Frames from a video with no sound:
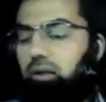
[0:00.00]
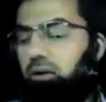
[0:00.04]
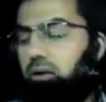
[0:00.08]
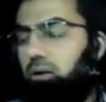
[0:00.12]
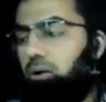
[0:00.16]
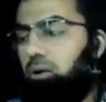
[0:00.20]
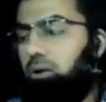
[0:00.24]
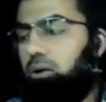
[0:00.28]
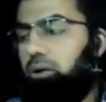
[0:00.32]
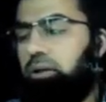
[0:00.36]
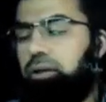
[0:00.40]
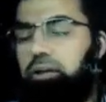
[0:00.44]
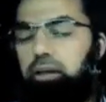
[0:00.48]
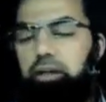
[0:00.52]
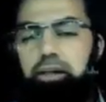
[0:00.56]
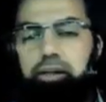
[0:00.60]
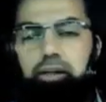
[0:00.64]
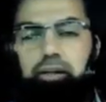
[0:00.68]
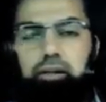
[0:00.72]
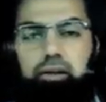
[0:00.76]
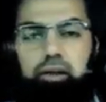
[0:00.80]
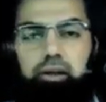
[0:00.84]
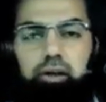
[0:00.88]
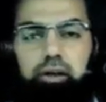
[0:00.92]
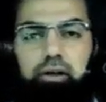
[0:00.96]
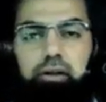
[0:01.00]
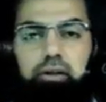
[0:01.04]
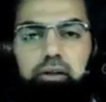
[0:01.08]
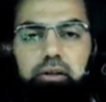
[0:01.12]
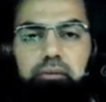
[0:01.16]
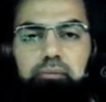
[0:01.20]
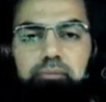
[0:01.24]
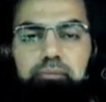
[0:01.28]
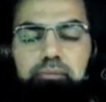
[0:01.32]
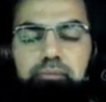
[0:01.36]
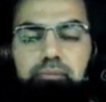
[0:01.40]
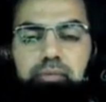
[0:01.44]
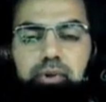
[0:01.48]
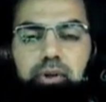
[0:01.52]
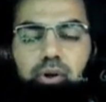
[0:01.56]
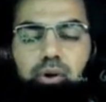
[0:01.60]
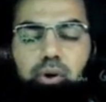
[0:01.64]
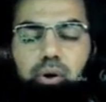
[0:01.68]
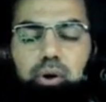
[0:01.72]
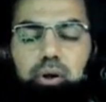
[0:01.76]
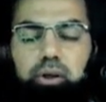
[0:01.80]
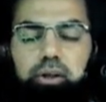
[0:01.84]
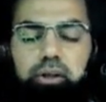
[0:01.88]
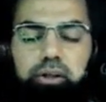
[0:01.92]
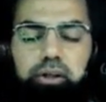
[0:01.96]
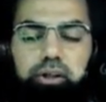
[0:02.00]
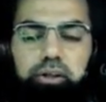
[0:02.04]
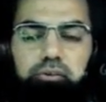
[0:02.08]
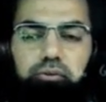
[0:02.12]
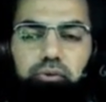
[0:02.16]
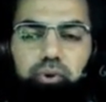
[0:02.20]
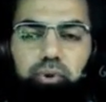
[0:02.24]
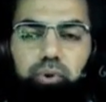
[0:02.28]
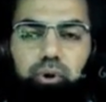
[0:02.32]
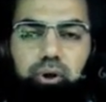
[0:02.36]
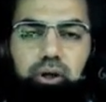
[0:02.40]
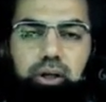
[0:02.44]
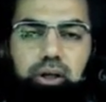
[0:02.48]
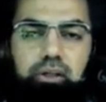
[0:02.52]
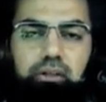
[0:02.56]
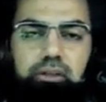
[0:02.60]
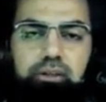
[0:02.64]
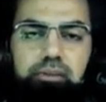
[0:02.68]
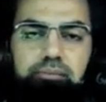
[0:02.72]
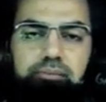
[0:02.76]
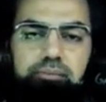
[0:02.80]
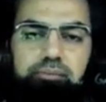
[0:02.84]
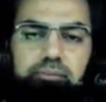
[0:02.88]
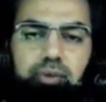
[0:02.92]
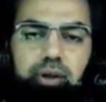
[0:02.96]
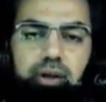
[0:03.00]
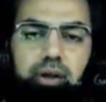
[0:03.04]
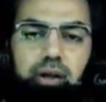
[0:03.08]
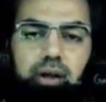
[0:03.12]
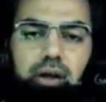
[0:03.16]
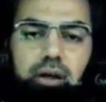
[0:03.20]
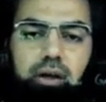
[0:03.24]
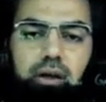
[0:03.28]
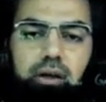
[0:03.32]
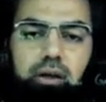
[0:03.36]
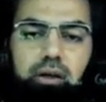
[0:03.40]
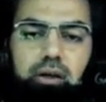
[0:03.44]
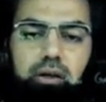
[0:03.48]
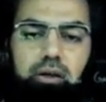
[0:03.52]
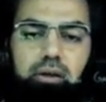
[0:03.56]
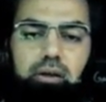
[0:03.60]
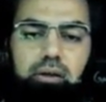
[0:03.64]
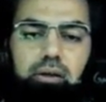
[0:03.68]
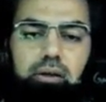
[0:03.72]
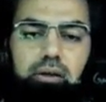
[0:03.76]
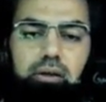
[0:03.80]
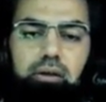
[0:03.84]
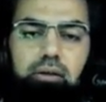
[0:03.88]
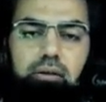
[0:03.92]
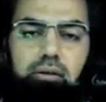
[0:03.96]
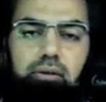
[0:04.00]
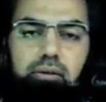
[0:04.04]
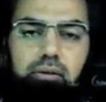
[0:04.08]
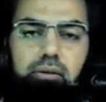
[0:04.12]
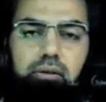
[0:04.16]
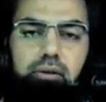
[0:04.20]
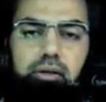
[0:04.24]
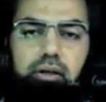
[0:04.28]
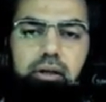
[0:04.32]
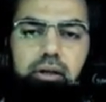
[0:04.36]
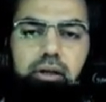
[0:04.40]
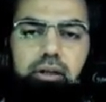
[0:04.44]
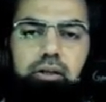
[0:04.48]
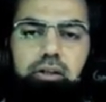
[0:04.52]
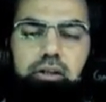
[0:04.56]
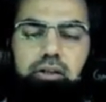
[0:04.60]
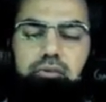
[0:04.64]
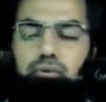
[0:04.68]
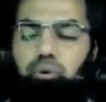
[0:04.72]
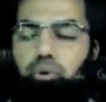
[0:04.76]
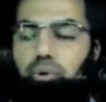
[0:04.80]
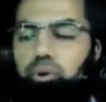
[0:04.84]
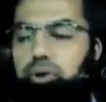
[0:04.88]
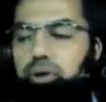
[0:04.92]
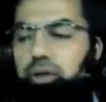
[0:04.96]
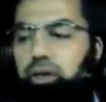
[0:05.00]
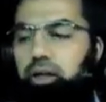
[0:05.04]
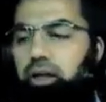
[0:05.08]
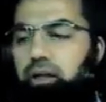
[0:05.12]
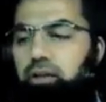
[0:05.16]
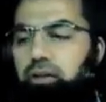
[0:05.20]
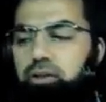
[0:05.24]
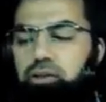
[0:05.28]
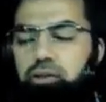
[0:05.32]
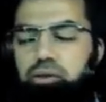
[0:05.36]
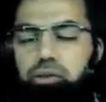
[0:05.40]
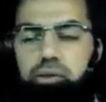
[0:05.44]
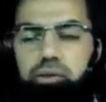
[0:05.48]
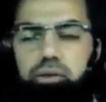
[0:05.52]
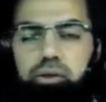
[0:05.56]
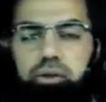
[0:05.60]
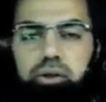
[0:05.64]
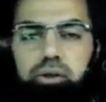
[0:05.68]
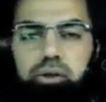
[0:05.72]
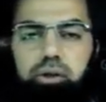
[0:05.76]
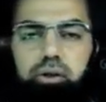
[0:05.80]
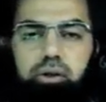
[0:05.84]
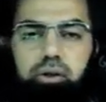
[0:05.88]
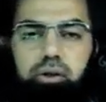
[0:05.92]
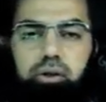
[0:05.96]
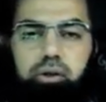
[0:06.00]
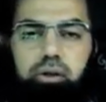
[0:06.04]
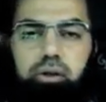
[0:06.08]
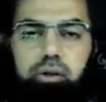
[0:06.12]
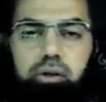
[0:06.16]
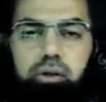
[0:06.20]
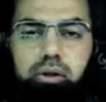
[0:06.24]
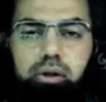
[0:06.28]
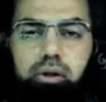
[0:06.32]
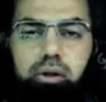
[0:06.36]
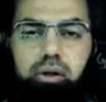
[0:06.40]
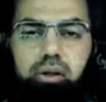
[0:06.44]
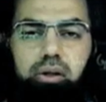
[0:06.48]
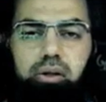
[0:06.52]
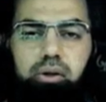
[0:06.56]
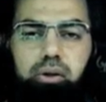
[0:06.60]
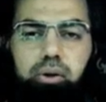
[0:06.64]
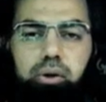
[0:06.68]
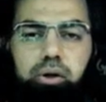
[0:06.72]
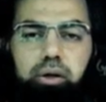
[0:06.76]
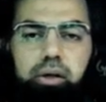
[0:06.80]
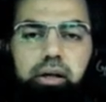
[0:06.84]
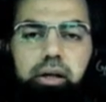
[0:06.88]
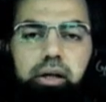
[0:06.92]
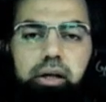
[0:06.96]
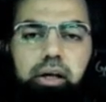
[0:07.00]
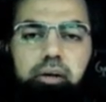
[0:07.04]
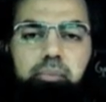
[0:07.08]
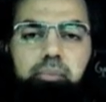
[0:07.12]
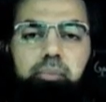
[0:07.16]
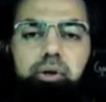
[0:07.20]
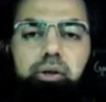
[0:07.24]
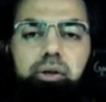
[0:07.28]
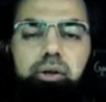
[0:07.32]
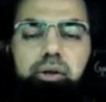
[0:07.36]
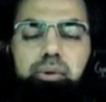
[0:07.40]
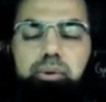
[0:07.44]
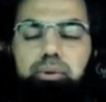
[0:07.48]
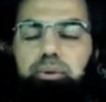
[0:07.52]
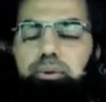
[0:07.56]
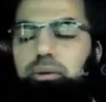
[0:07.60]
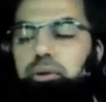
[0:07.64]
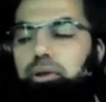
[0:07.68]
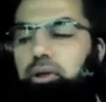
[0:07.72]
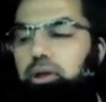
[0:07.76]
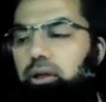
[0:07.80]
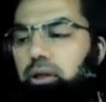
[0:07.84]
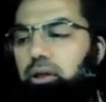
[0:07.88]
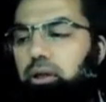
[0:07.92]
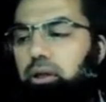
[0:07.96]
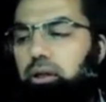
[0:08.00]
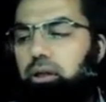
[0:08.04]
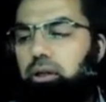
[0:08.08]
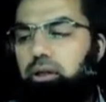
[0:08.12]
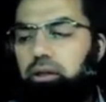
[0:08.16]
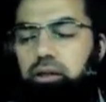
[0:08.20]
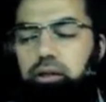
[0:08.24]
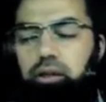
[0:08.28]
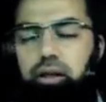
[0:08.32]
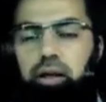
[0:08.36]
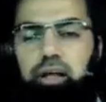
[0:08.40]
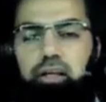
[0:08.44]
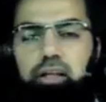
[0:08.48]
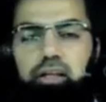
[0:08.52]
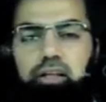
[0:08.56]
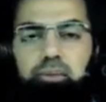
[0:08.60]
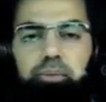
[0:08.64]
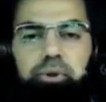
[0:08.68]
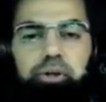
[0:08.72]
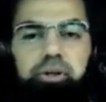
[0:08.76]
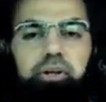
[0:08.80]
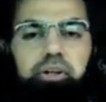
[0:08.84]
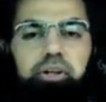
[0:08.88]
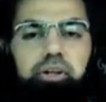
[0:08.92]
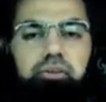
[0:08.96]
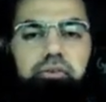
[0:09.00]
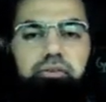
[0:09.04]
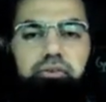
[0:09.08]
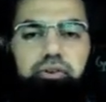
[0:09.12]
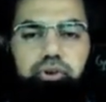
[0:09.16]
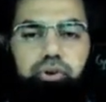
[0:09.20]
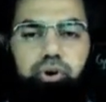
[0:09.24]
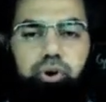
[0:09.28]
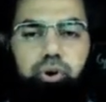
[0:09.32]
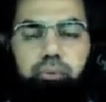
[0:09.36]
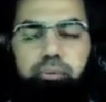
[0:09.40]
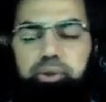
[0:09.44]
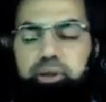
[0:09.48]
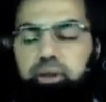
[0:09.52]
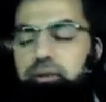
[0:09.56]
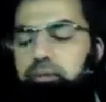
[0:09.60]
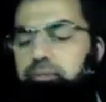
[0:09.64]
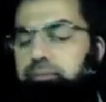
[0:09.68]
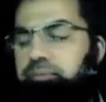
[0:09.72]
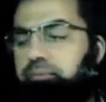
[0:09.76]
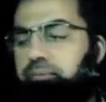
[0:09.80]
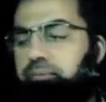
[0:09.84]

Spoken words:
alternating current, alternating voltage. Uh, DC voltage are not able to exhibit this phenomenon.